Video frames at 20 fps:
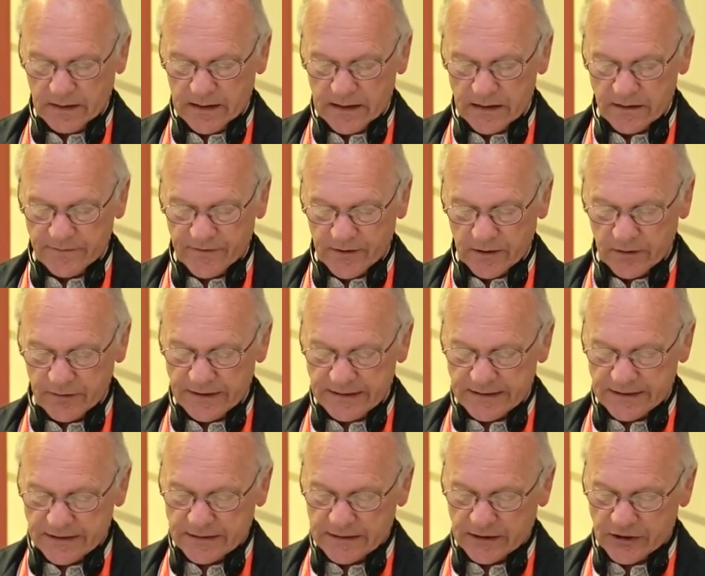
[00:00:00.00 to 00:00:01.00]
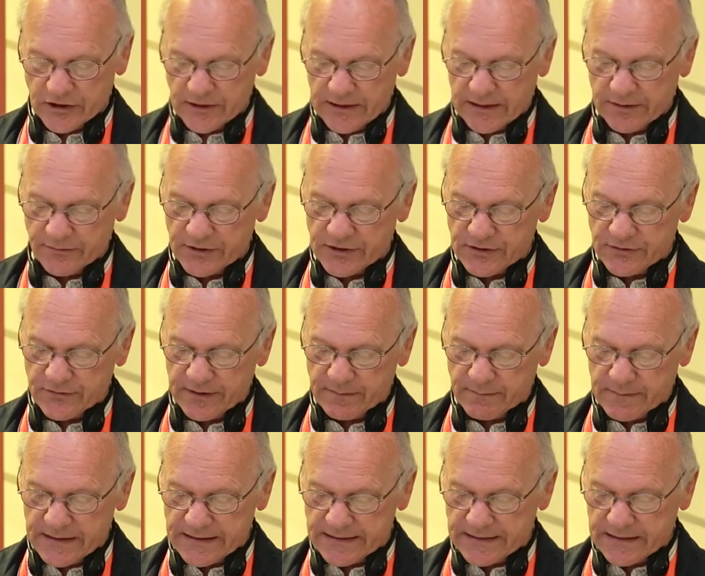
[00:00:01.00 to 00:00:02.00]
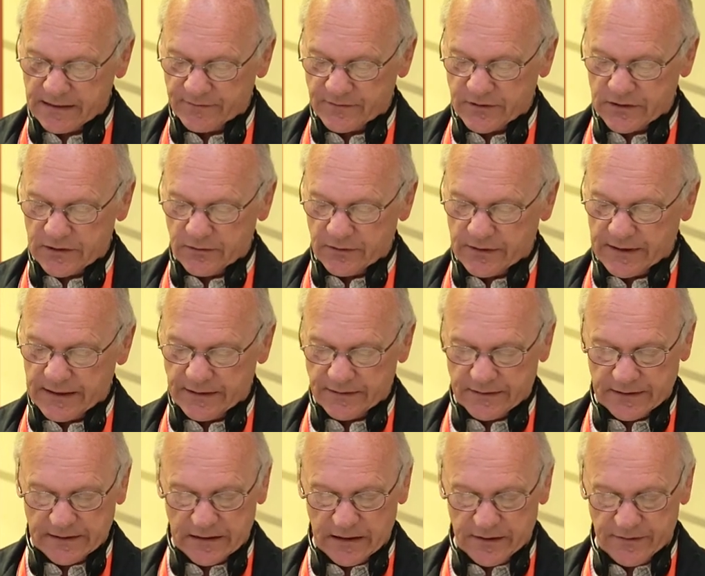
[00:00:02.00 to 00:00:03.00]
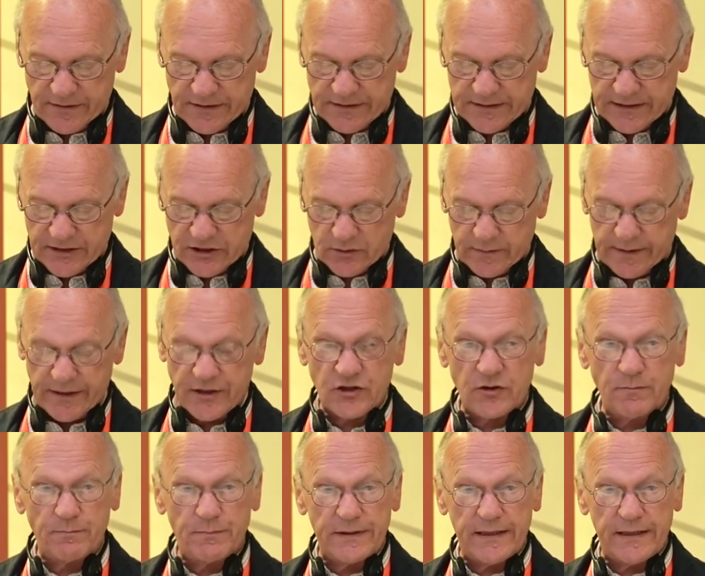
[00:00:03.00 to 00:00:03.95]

In the following discussion, I restrict myself to looking at the current situation,